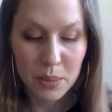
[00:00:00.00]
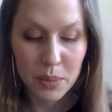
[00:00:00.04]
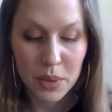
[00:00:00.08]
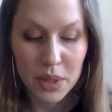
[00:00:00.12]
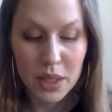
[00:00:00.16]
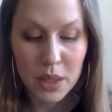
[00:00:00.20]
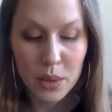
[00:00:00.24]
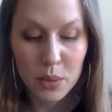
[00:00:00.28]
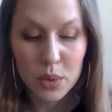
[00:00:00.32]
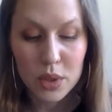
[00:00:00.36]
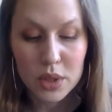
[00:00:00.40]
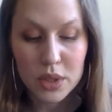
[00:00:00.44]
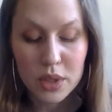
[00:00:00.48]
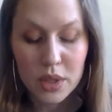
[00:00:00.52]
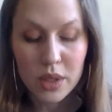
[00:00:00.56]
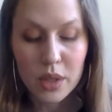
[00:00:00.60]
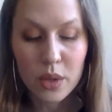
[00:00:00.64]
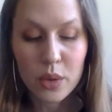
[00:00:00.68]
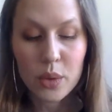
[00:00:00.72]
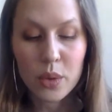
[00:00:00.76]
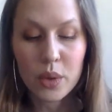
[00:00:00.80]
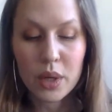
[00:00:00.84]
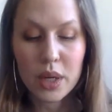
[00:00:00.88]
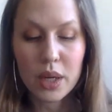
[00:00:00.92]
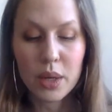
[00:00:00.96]
But there was a
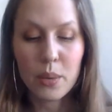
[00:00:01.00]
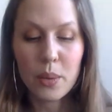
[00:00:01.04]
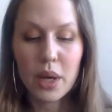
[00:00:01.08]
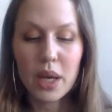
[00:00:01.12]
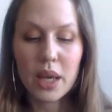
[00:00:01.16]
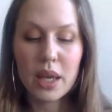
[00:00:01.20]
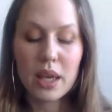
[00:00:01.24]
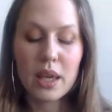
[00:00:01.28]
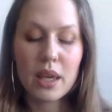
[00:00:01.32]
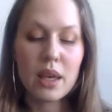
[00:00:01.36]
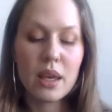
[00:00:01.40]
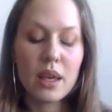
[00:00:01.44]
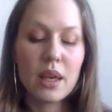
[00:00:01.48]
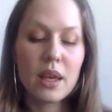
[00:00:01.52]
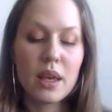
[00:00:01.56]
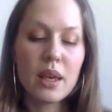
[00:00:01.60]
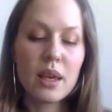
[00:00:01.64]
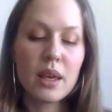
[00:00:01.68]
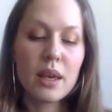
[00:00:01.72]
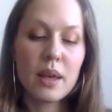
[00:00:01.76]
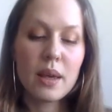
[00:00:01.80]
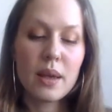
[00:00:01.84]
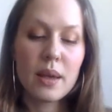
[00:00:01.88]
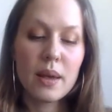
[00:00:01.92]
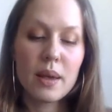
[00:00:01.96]
law anyway
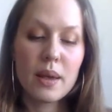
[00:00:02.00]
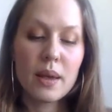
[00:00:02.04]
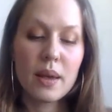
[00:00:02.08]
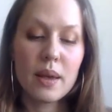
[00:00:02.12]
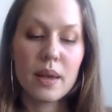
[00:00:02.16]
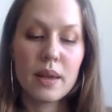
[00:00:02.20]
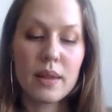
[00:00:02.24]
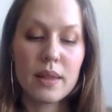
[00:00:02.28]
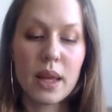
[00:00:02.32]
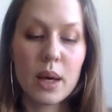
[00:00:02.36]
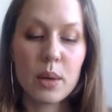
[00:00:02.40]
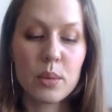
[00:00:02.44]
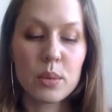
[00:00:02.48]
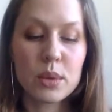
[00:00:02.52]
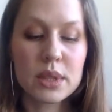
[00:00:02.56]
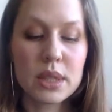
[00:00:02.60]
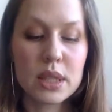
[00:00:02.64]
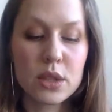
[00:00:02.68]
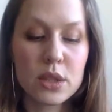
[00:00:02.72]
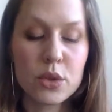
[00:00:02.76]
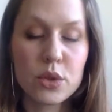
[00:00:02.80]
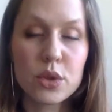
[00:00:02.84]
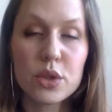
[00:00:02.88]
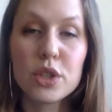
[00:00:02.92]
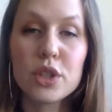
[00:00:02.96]
that was
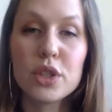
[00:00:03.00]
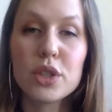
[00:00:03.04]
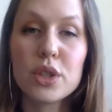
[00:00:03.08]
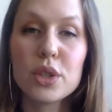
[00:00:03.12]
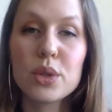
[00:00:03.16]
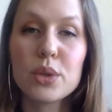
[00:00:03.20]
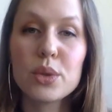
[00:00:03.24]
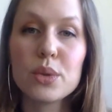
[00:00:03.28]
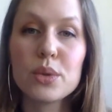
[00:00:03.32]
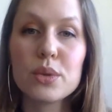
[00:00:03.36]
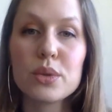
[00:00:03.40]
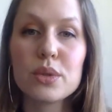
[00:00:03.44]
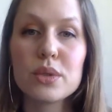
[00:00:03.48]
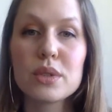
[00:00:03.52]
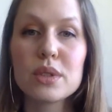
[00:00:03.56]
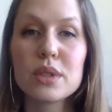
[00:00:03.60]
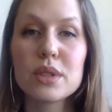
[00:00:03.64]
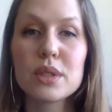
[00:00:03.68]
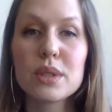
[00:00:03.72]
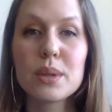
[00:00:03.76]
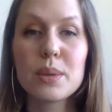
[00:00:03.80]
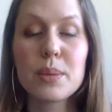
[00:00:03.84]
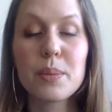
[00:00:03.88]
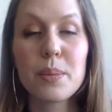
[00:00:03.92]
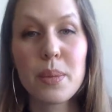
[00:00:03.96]

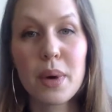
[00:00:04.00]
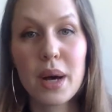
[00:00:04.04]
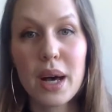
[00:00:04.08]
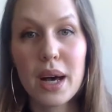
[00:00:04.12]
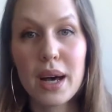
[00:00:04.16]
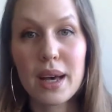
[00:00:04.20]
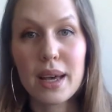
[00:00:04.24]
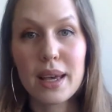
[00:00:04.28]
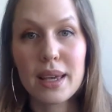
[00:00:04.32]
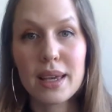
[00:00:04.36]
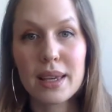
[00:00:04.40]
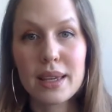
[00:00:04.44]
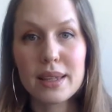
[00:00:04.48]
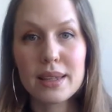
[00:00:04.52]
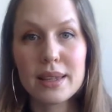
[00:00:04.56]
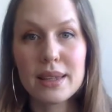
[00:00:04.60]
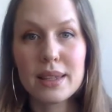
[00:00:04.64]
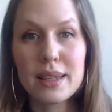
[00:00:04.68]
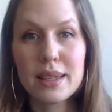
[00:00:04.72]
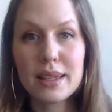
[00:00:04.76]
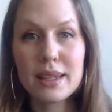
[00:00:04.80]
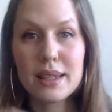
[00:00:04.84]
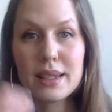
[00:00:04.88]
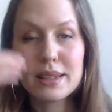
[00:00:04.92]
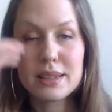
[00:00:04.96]
introduced by
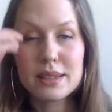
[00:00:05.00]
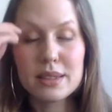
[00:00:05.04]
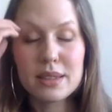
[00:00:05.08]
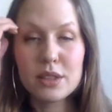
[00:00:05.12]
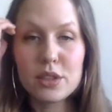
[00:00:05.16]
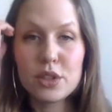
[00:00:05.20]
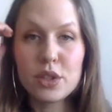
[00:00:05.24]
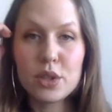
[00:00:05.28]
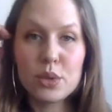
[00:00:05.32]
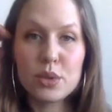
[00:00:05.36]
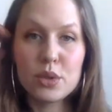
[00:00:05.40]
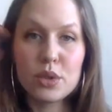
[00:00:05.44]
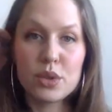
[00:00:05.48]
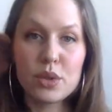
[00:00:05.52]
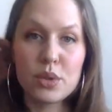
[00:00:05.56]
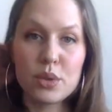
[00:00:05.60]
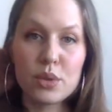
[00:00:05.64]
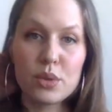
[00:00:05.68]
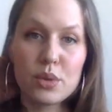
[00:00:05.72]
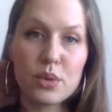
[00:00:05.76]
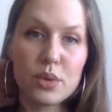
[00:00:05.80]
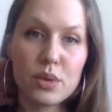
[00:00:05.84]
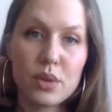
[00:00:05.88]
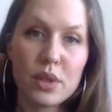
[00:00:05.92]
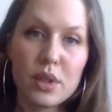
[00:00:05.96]
the
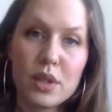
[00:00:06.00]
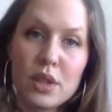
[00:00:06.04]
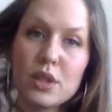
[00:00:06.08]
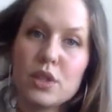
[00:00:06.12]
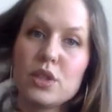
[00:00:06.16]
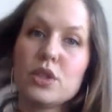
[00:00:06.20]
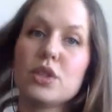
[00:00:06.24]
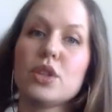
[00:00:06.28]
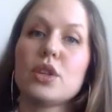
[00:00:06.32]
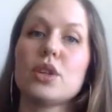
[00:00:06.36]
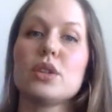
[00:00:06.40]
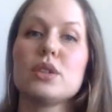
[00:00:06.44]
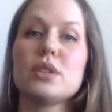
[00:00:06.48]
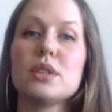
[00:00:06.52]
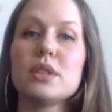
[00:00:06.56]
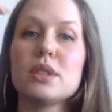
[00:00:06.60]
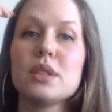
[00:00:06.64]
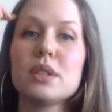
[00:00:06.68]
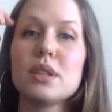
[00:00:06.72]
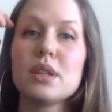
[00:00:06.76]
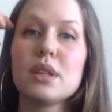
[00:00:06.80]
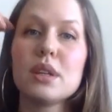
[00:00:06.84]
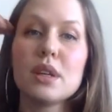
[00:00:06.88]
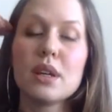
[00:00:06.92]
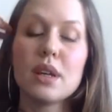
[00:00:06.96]
institutional
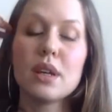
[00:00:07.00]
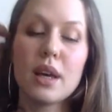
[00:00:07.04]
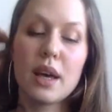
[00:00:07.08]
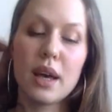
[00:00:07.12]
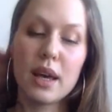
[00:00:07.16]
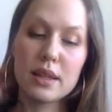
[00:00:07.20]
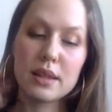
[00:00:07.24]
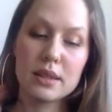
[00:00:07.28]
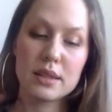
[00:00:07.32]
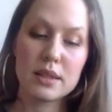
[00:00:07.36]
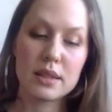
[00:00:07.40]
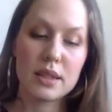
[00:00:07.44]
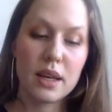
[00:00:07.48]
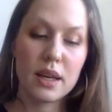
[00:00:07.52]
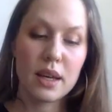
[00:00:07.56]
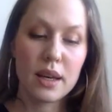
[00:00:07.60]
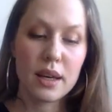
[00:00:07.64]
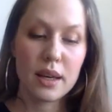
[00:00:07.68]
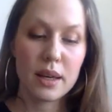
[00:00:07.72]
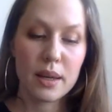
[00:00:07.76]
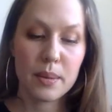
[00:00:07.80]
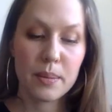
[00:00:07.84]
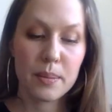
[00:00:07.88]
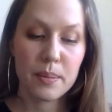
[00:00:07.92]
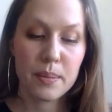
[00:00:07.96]
church at the
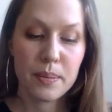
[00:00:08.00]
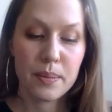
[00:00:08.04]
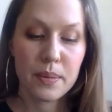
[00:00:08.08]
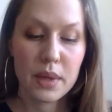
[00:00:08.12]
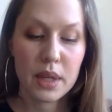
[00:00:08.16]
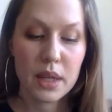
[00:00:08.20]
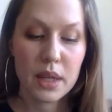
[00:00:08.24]
time